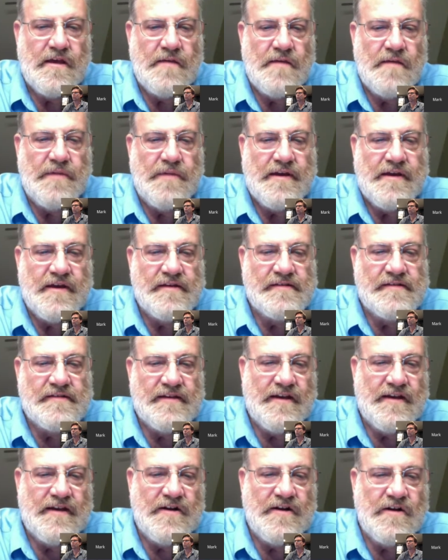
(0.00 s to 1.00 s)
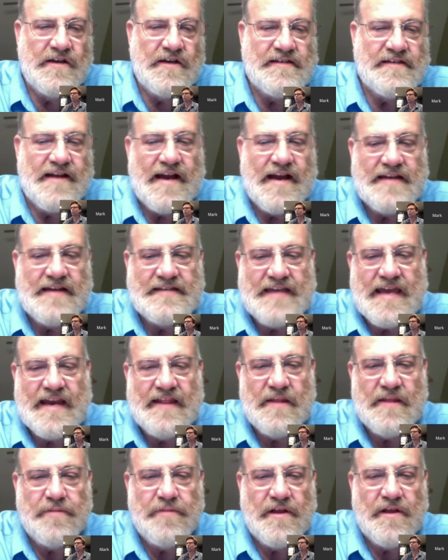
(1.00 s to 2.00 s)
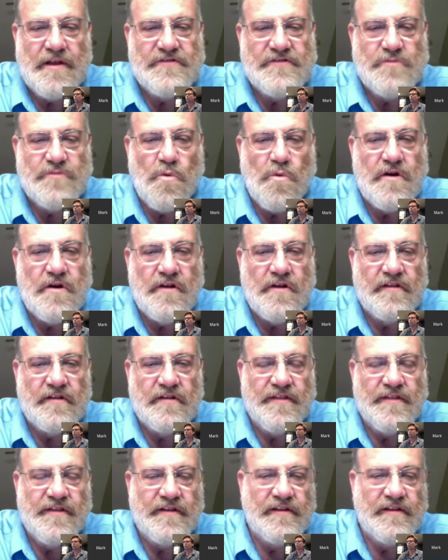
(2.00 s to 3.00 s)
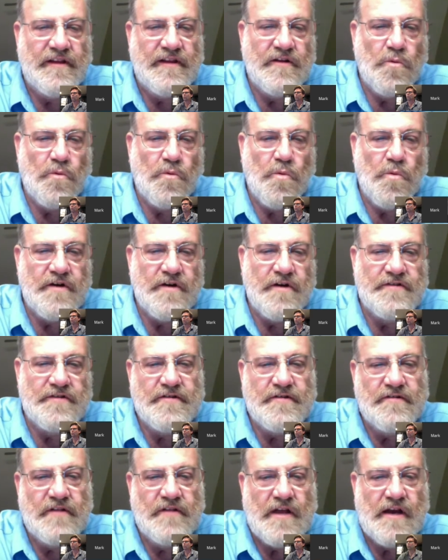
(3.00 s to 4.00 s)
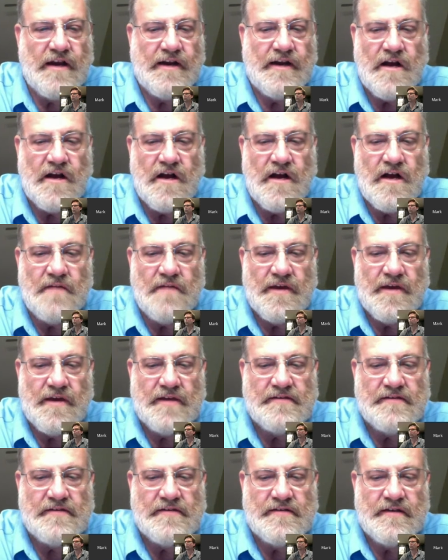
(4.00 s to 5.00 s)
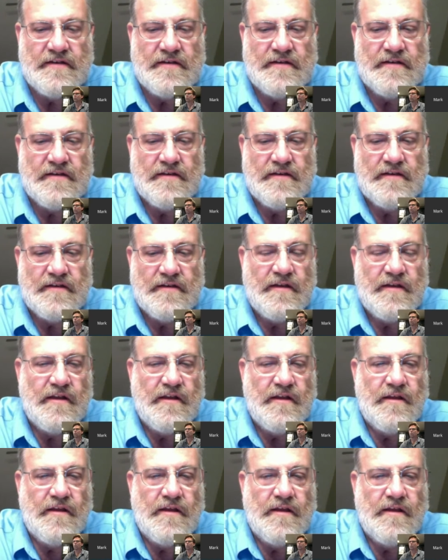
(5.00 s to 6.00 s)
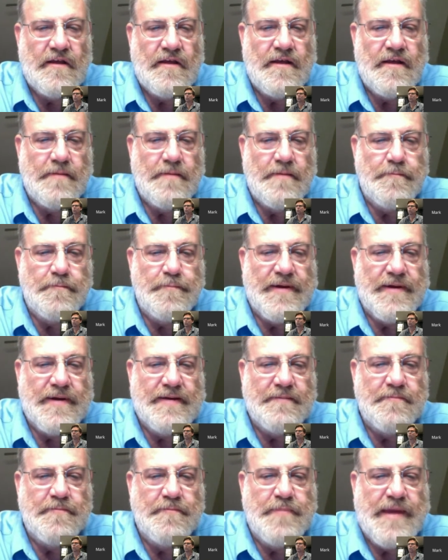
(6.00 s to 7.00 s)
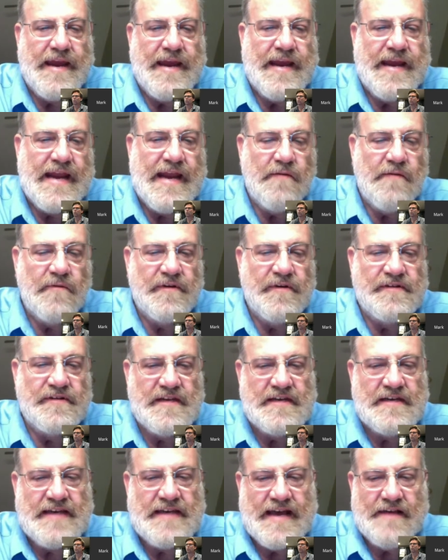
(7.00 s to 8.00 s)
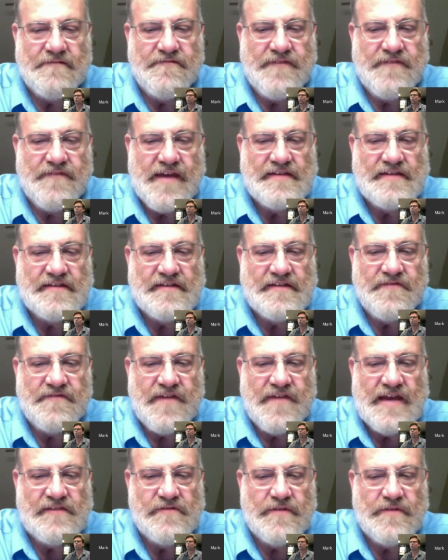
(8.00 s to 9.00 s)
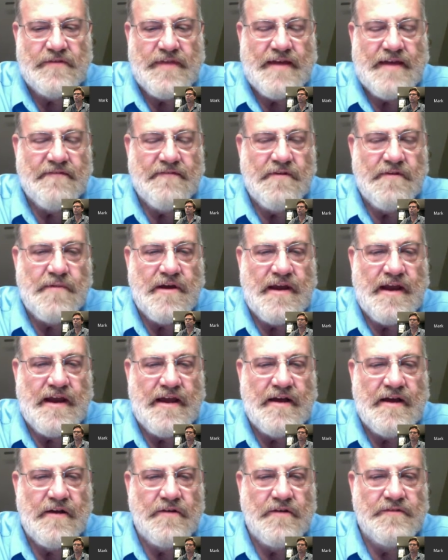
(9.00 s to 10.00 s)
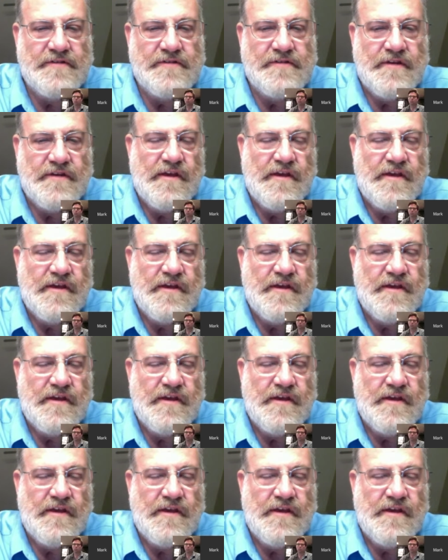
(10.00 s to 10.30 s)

Because, you know, it's nice getting the +1 or the little 1 or 2 line comments, but being able to sit down face to face with everybody else